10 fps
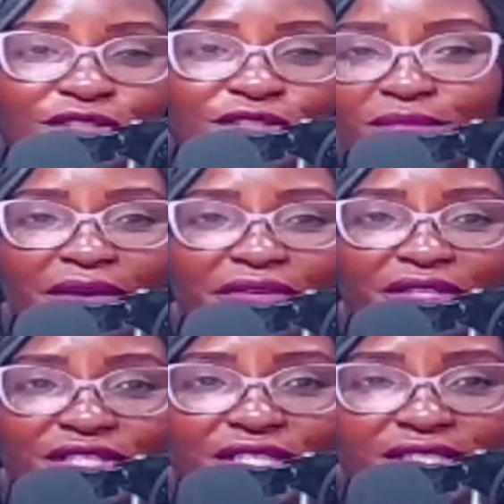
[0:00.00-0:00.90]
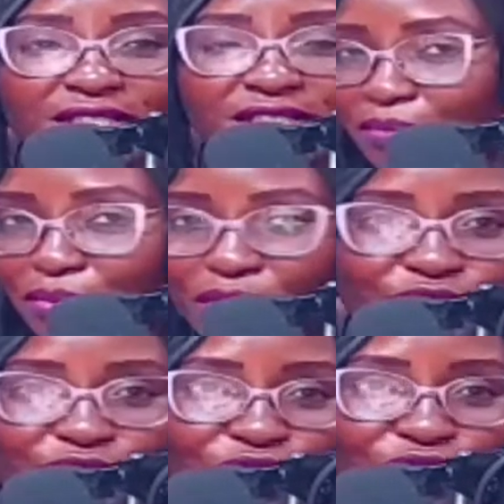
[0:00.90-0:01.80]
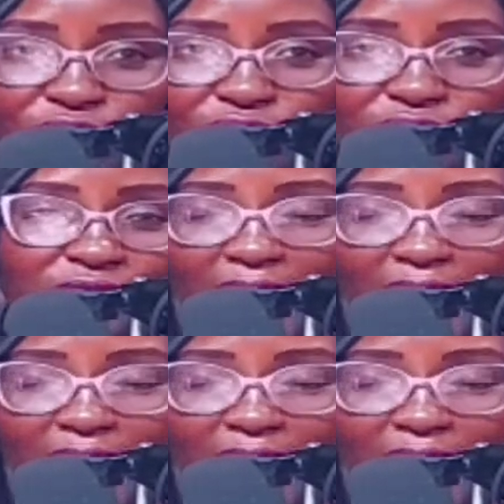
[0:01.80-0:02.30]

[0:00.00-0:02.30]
of marriages, separation,